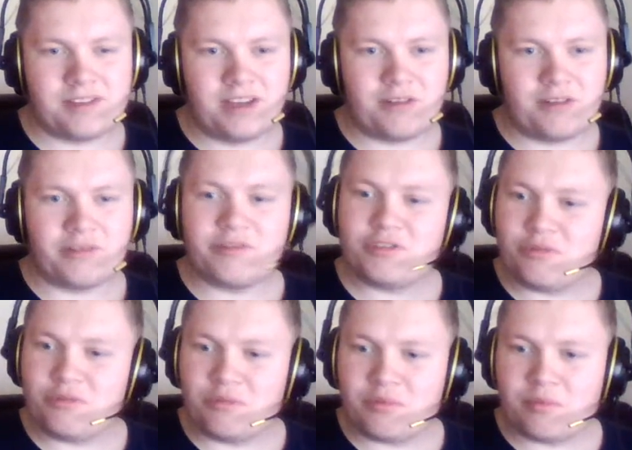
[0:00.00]

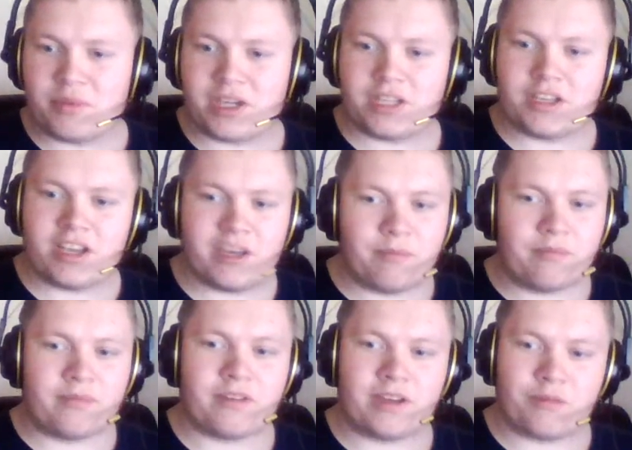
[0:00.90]
consumed my time, I
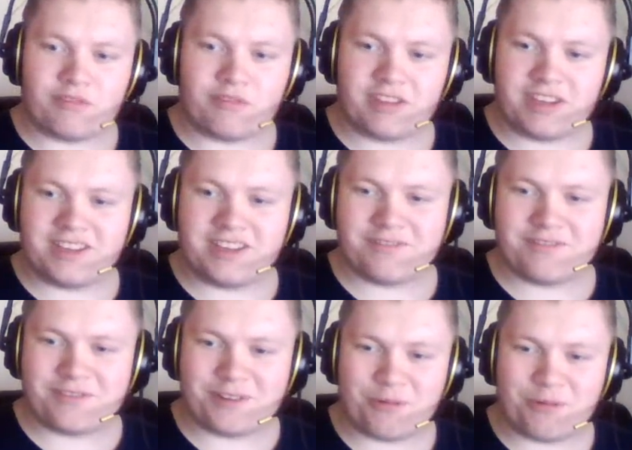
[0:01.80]
would say, for a while.